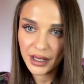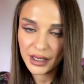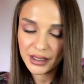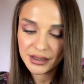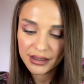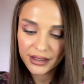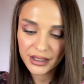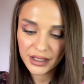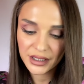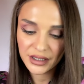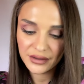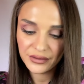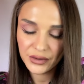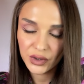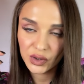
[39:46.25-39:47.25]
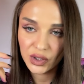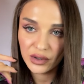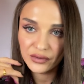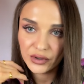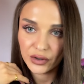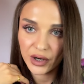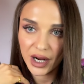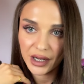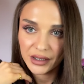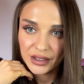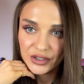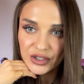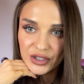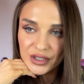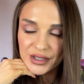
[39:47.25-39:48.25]
and if you love your
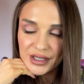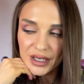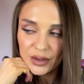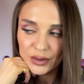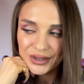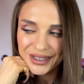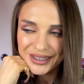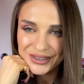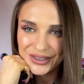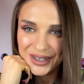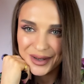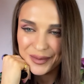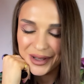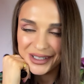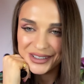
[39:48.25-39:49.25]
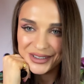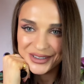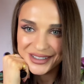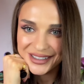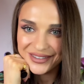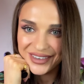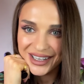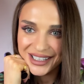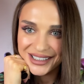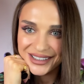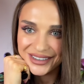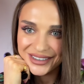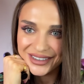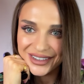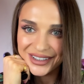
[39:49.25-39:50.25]
eyelashes, I would not recommend using that
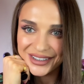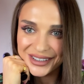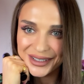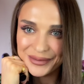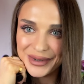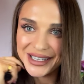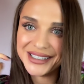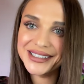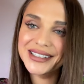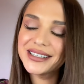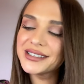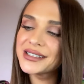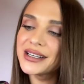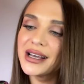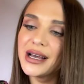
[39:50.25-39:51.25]
on a regular basis.